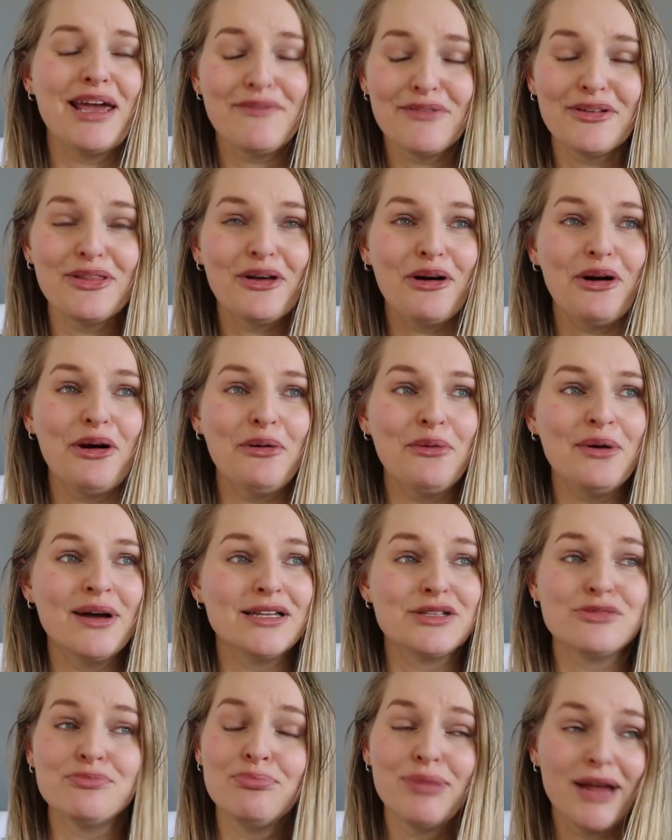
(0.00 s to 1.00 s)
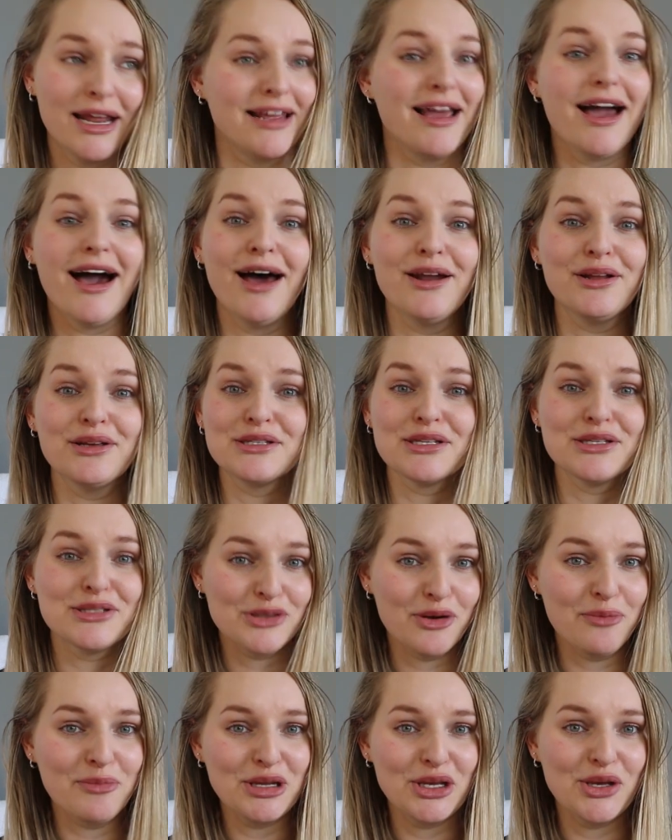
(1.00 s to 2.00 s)
even though it's bloody hard because there's
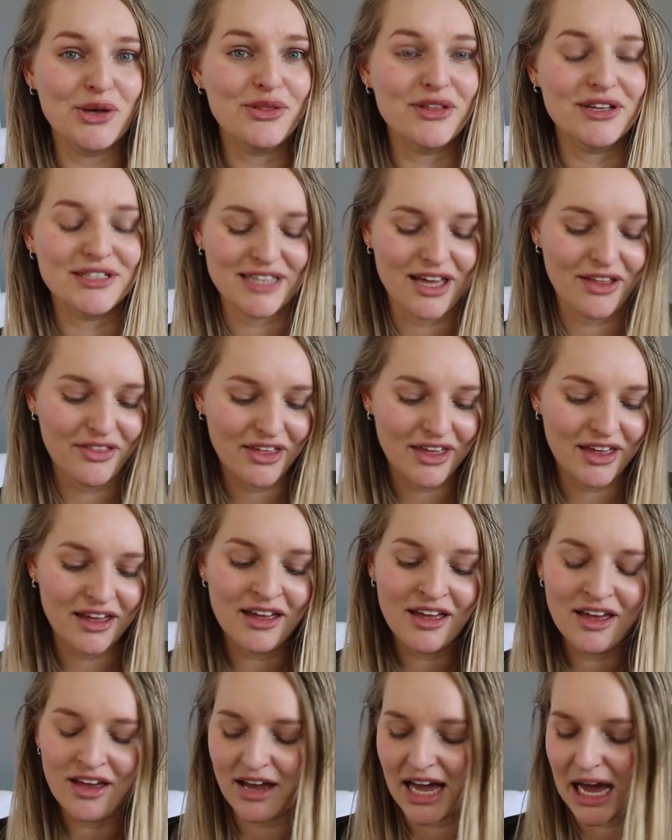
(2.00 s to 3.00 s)
so many cute things out there,